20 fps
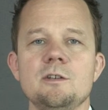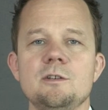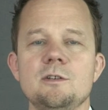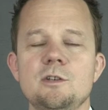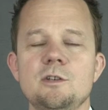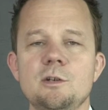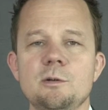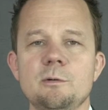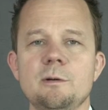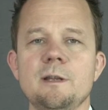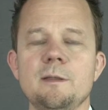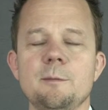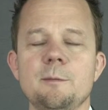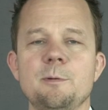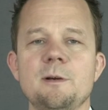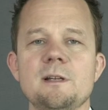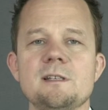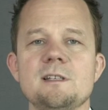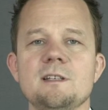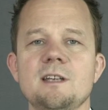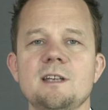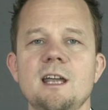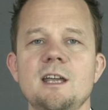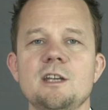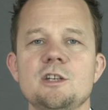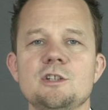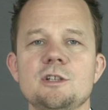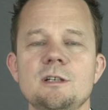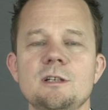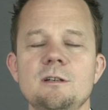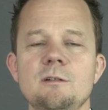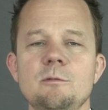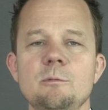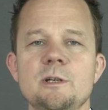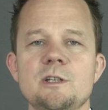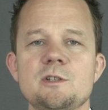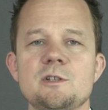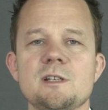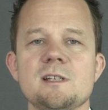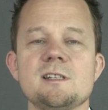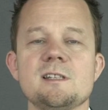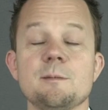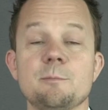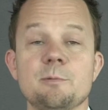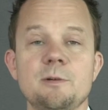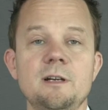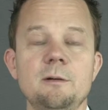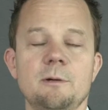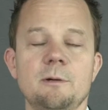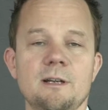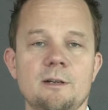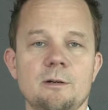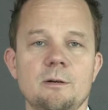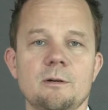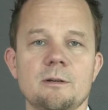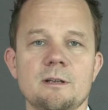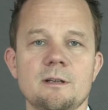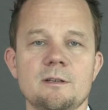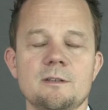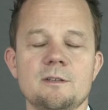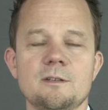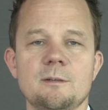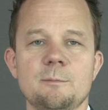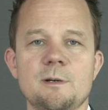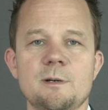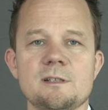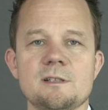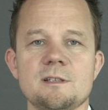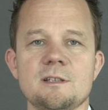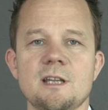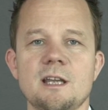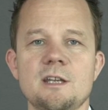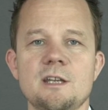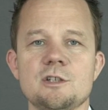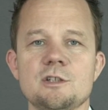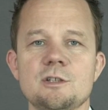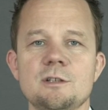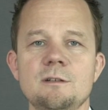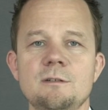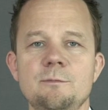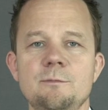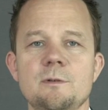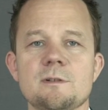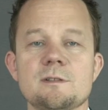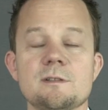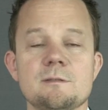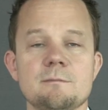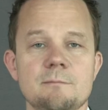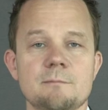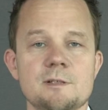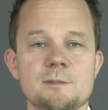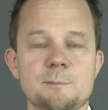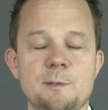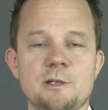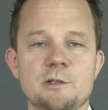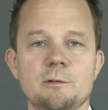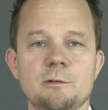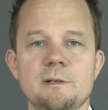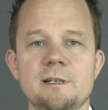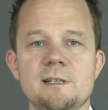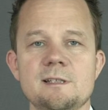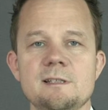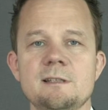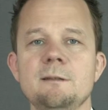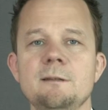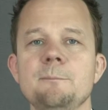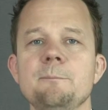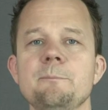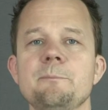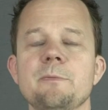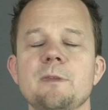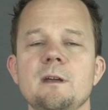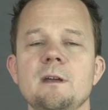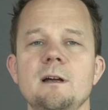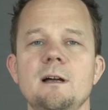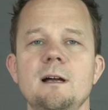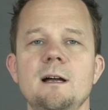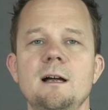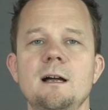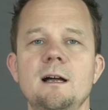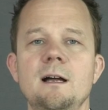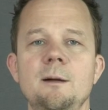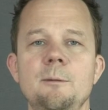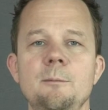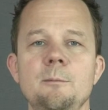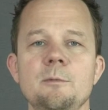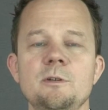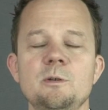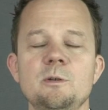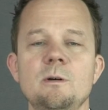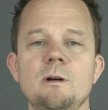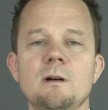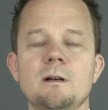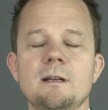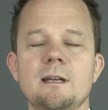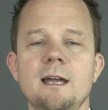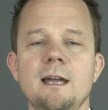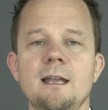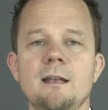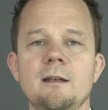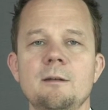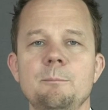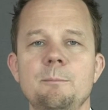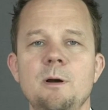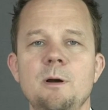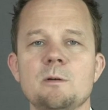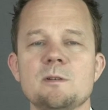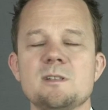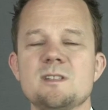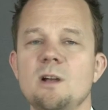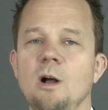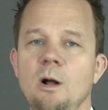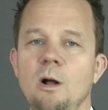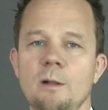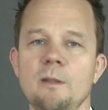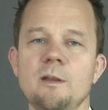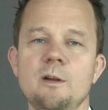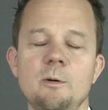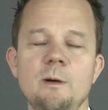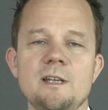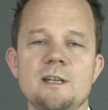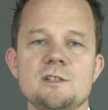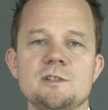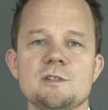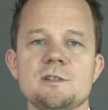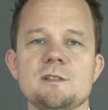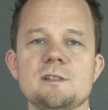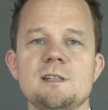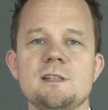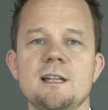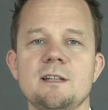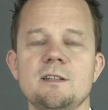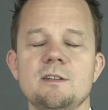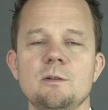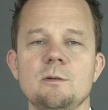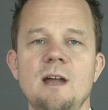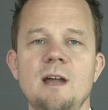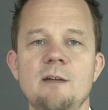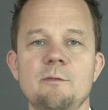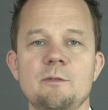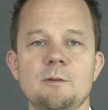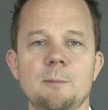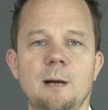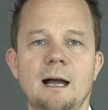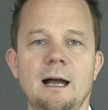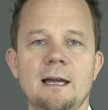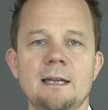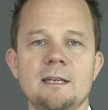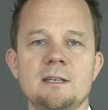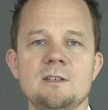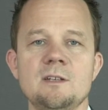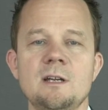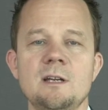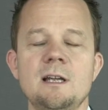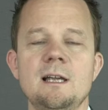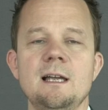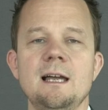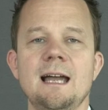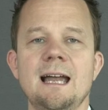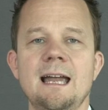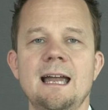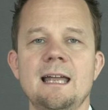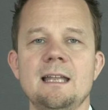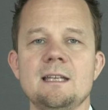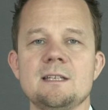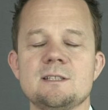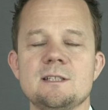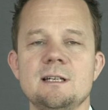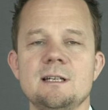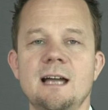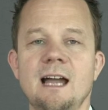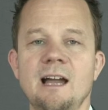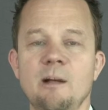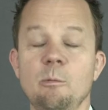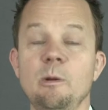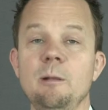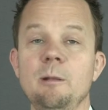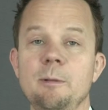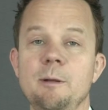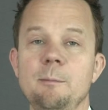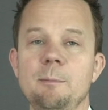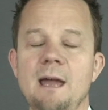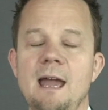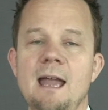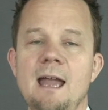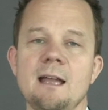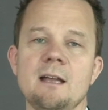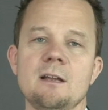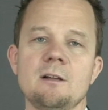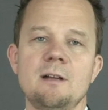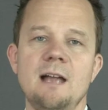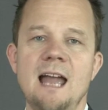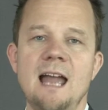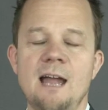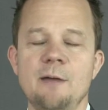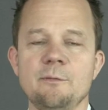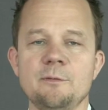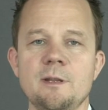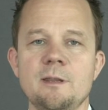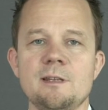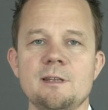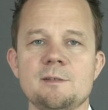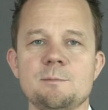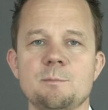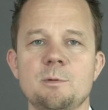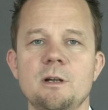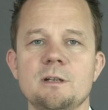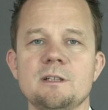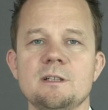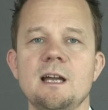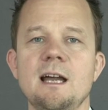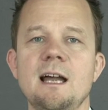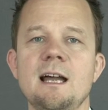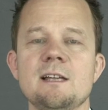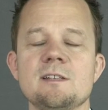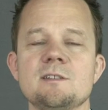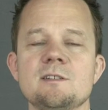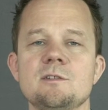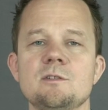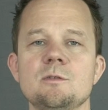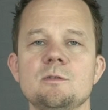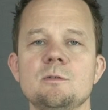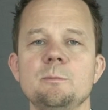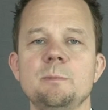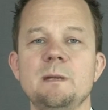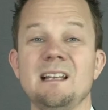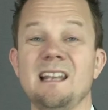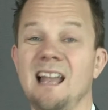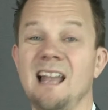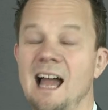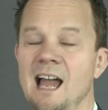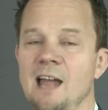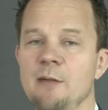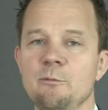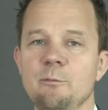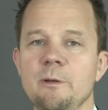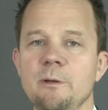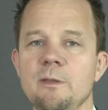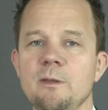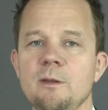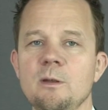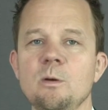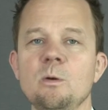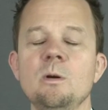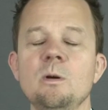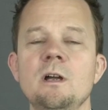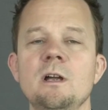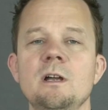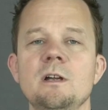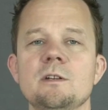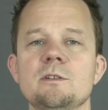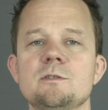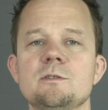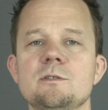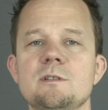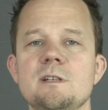During the presentation, which is a pre-recorded presentation for a special reason, you can post all the questions that you have in mind, and I will be back after this broadcast to be live with you to